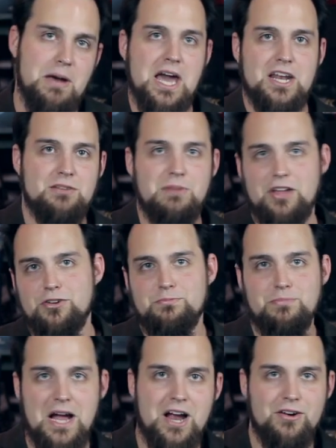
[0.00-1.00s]
petted by their
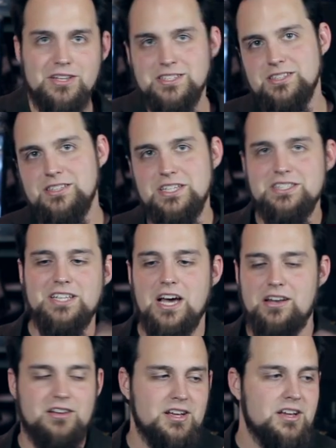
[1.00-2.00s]
parents and these
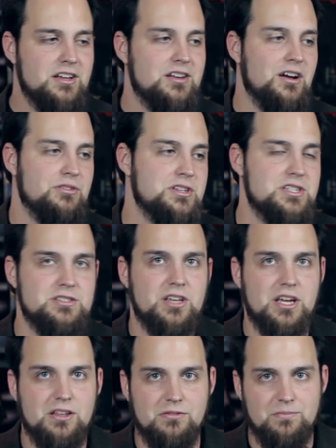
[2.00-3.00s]
got No, this is
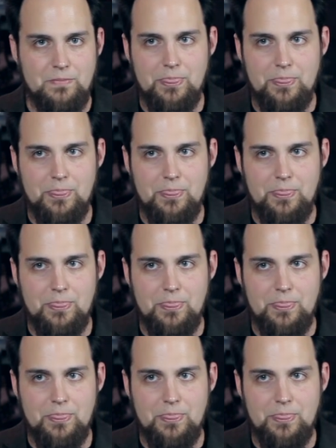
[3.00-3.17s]
like